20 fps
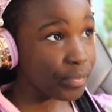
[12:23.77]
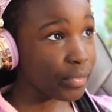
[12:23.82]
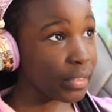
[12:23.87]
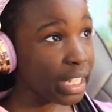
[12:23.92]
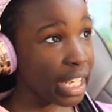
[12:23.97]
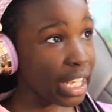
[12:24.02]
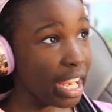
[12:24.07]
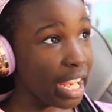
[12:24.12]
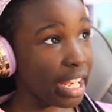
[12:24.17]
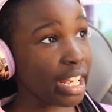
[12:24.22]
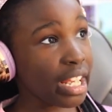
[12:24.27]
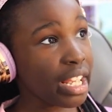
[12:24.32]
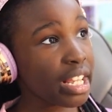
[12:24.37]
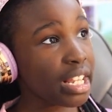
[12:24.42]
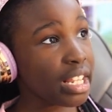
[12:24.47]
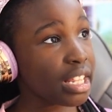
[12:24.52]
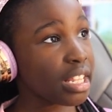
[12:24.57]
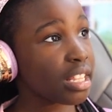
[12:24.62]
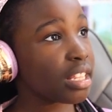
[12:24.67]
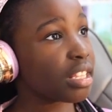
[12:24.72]
Okay,
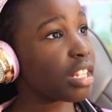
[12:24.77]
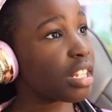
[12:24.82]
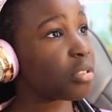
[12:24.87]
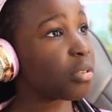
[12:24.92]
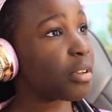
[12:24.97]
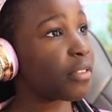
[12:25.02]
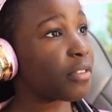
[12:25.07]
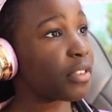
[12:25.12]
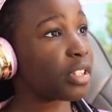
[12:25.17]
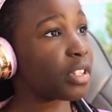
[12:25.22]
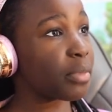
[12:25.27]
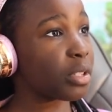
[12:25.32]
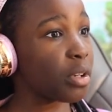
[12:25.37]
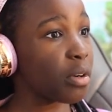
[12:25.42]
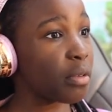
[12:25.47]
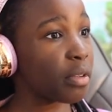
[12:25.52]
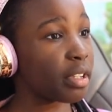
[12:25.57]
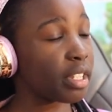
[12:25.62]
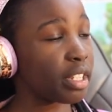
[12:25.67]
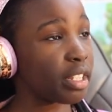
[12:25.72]
let's wait for them to
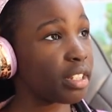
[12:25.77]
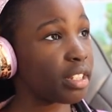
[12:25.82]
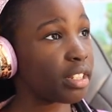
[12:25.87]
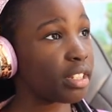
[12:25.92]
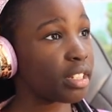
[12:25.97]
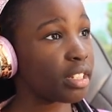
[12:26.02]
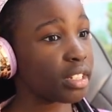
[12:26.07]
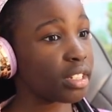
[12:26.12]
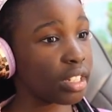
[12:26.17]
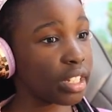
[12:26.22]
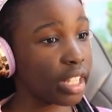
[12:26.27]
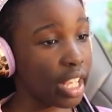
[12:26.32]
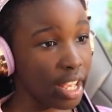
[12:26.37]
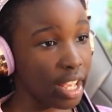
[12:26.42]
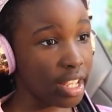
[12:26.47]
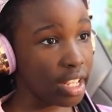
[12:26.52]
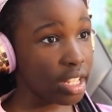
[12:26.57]
go in. Okay,